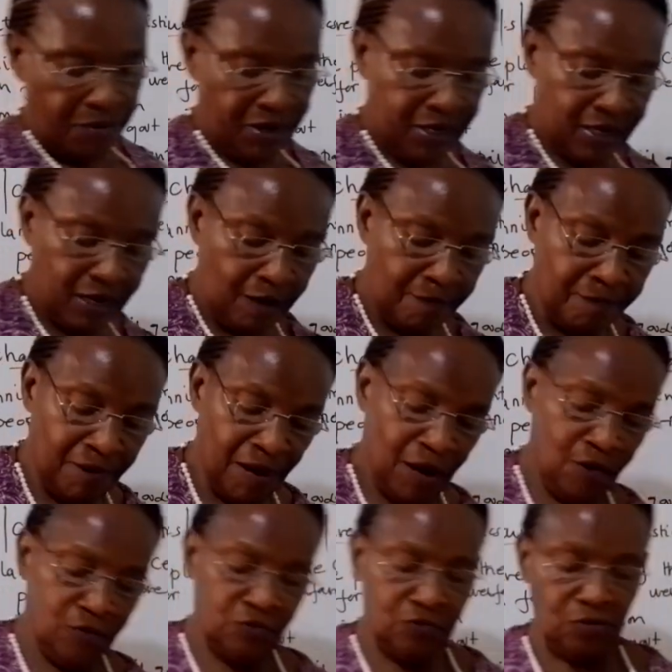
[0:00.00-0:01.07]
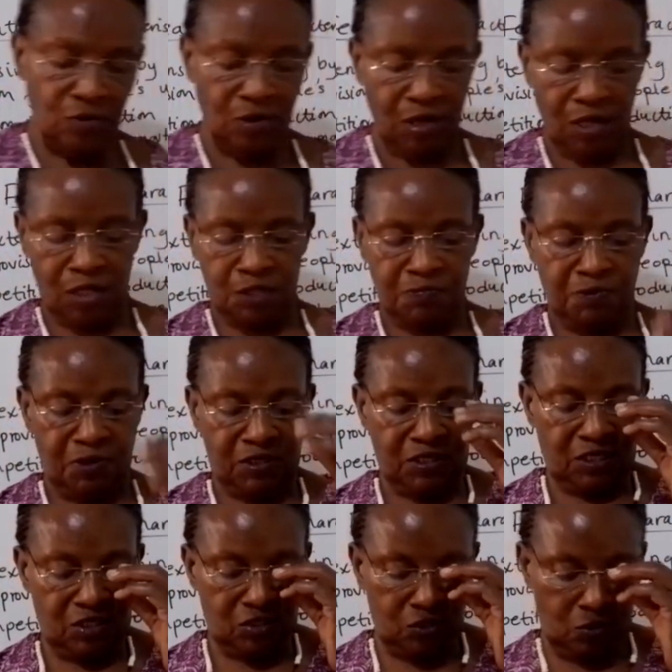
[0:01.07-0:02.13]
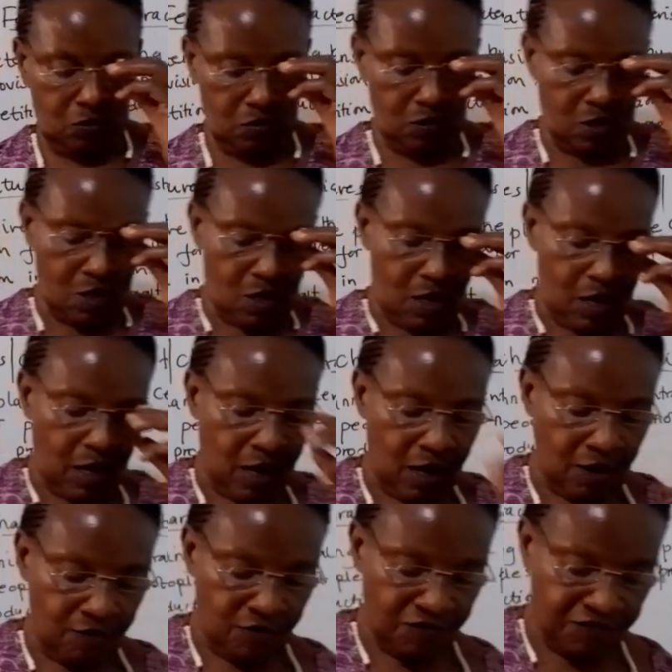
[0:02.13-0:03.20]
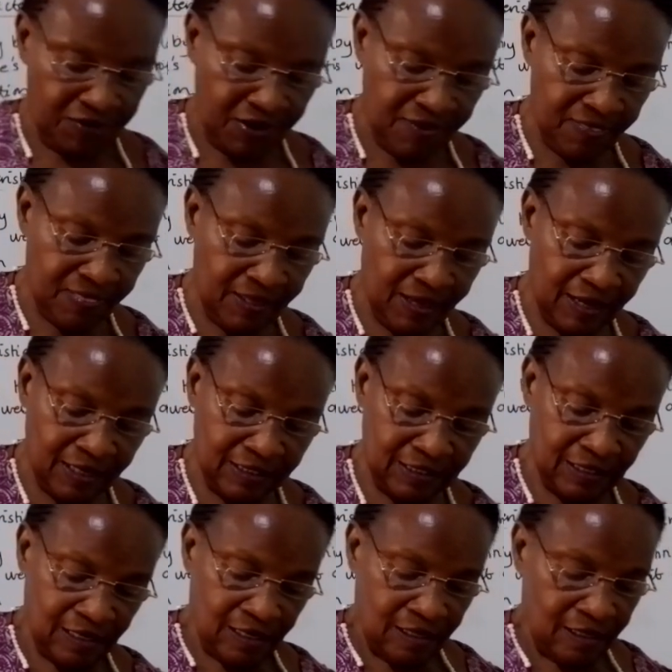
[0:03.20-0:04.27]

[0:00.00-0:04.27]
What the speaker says: bringing about exploitation, and we find that